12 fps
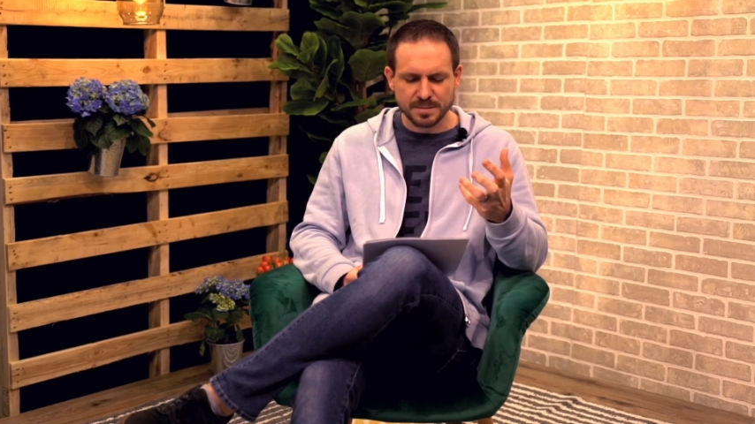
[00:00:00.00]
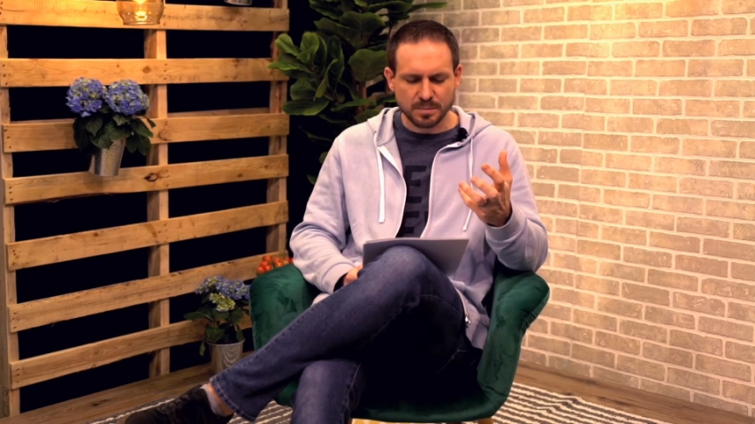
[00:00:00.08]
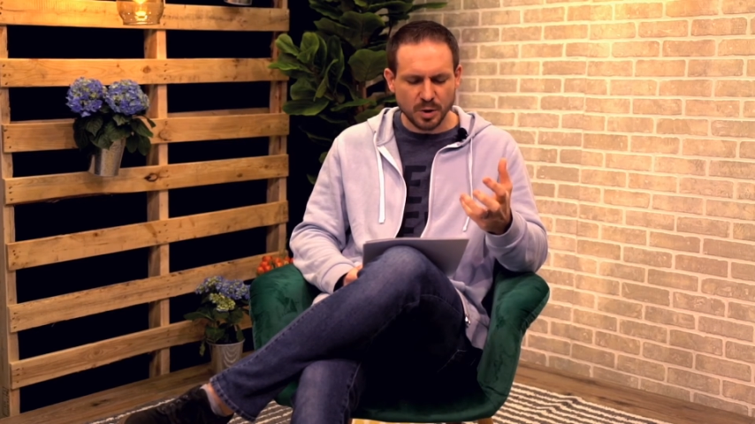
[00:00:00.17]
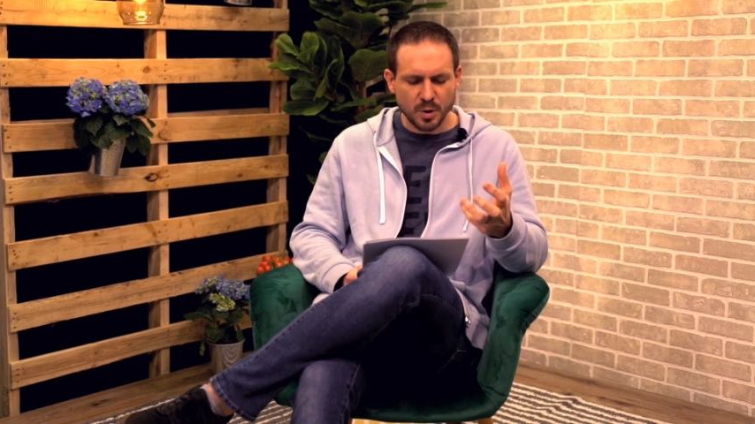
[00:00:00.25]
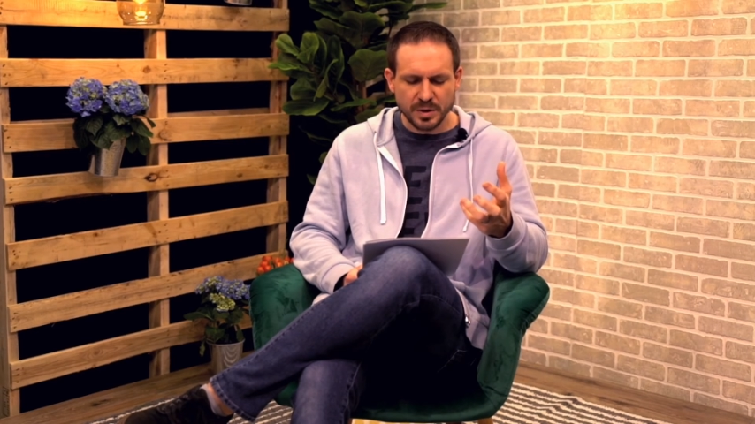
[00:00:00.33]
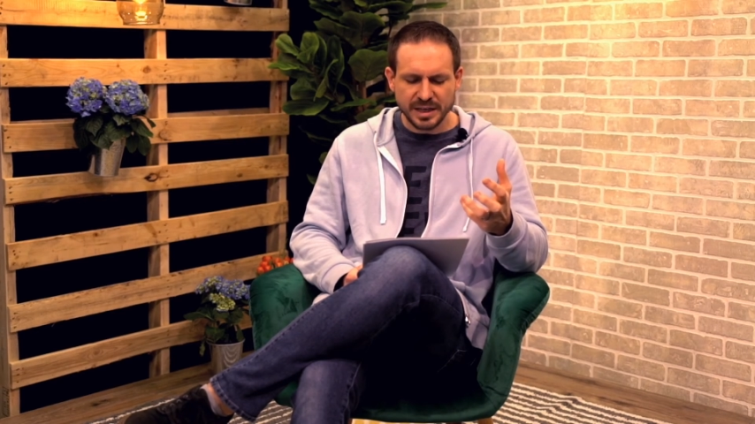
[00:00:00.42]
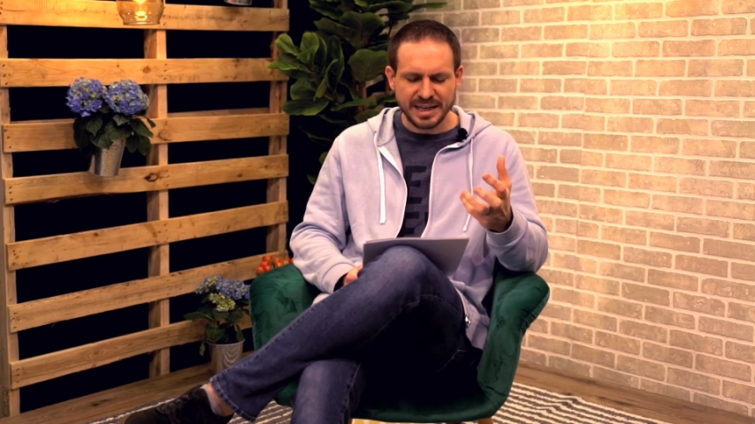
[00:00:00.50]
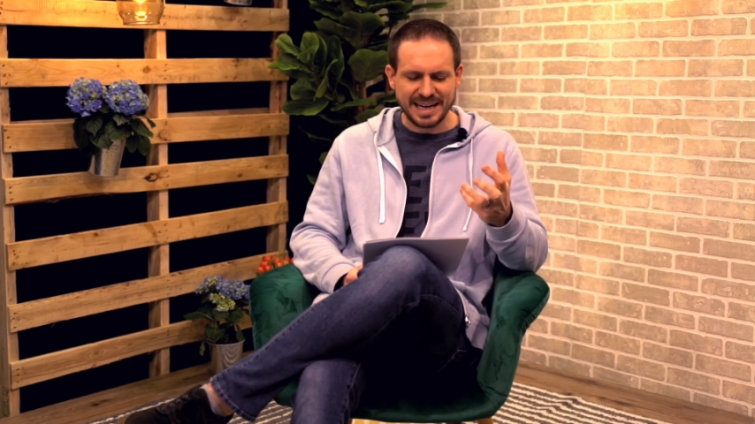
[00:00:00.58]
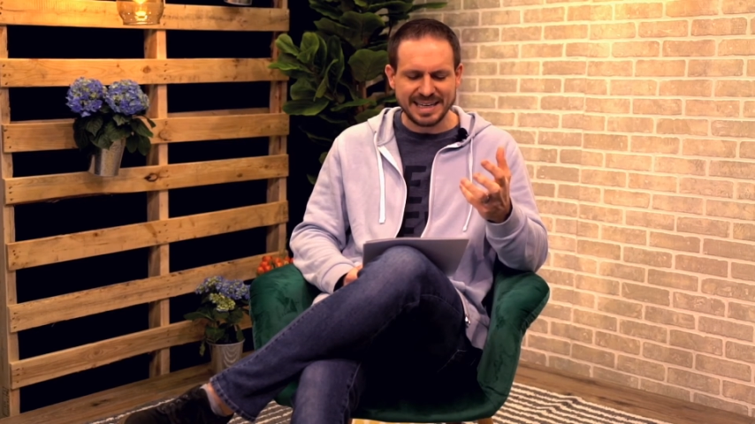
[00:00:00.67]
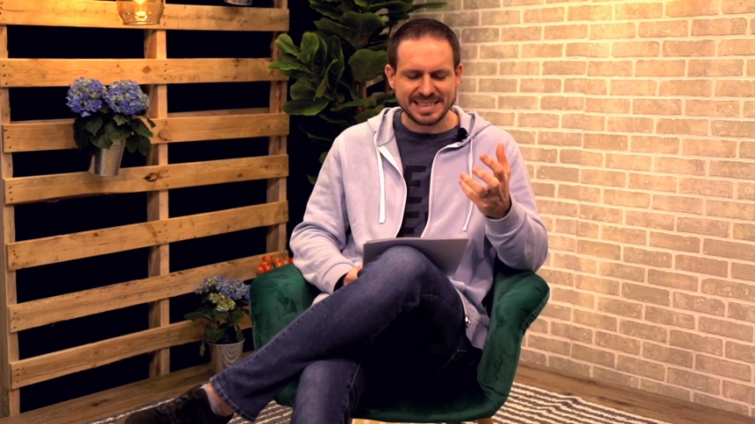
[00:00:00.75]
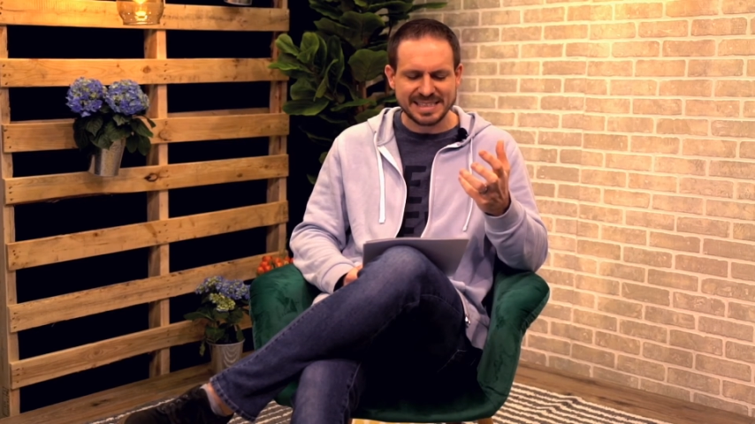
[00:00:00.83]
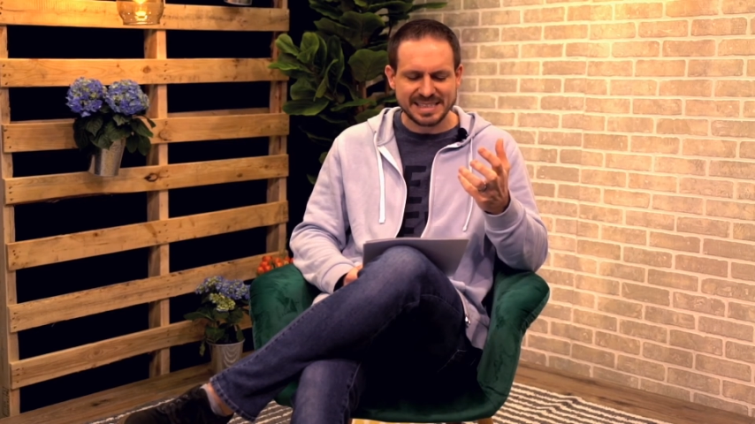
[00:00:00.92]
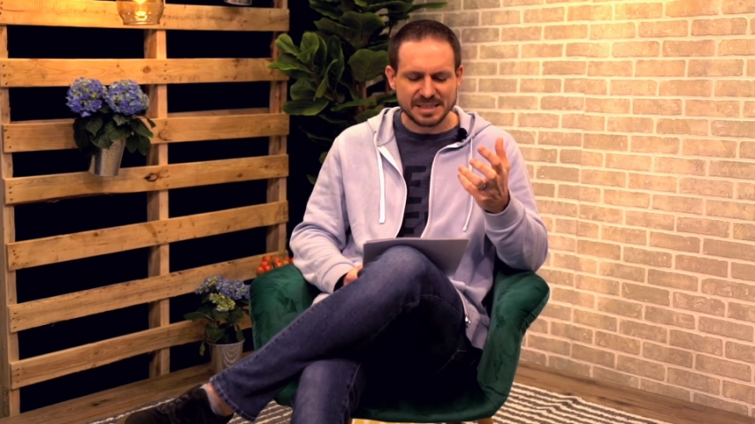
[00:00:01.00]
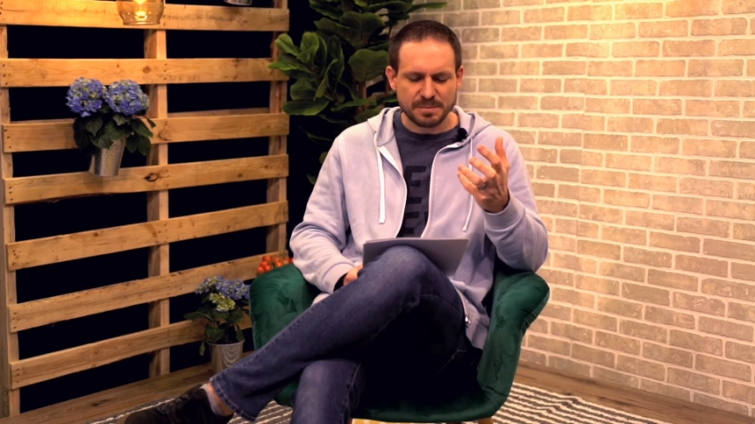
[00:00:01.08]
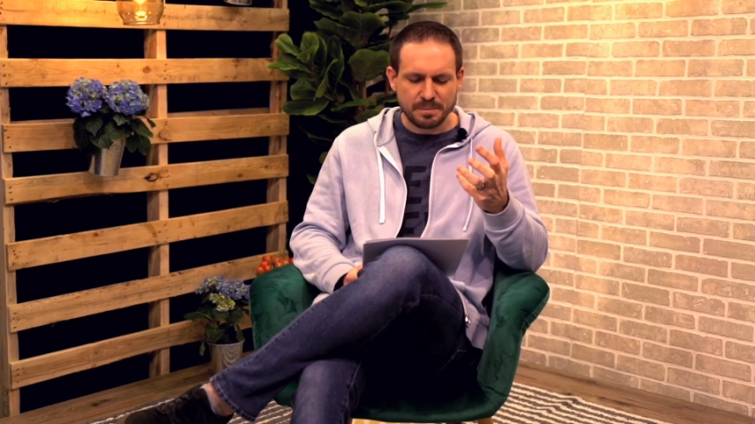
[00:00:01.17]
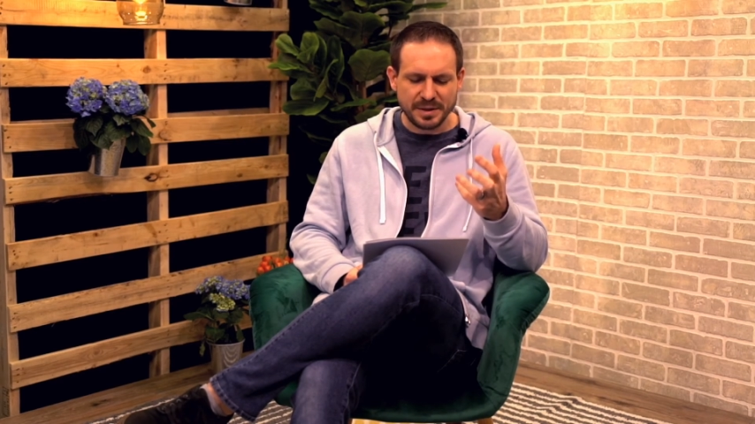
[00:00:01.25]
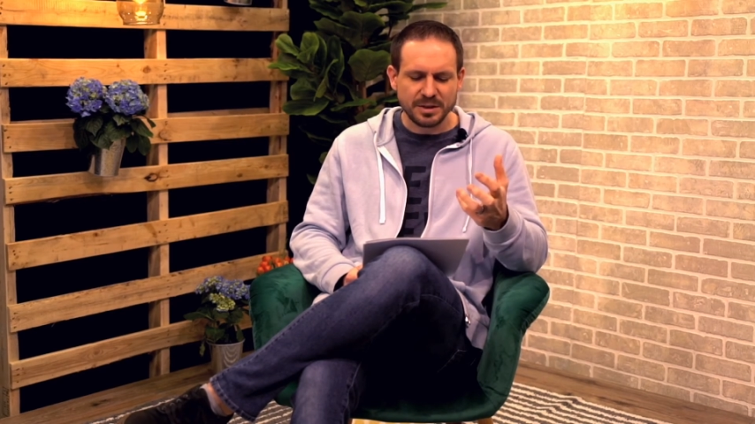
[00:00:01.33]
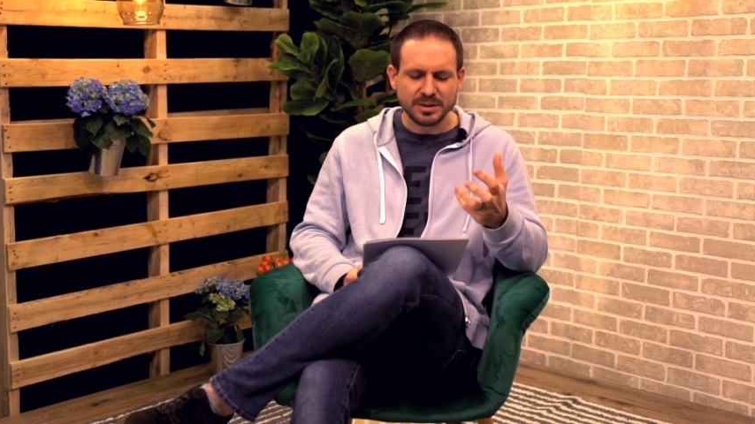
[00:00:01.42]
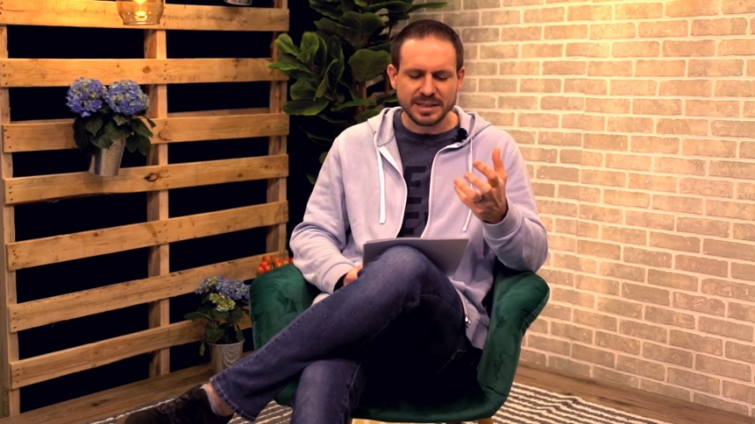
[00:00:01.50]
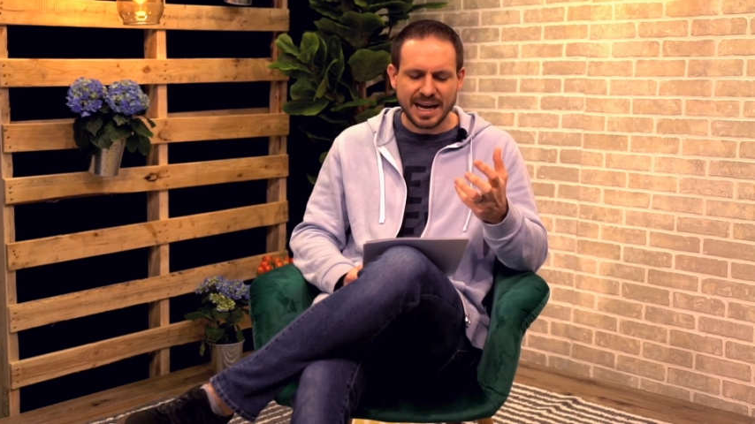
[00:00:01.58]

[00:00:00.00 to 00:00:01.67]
broken and it's spilled